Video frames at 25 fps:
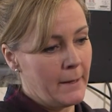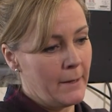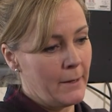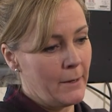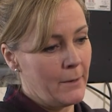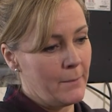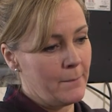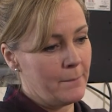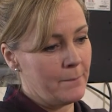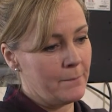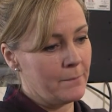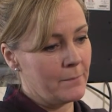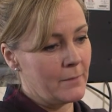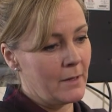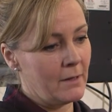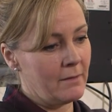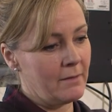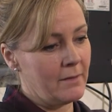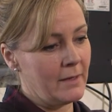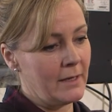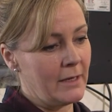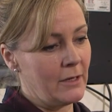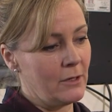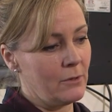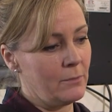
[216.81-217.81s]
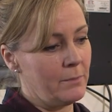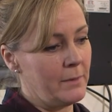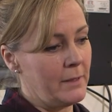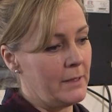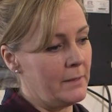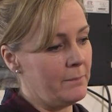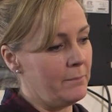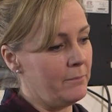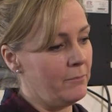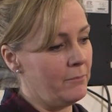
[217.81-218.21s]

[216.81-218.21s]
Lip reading: I think it'd be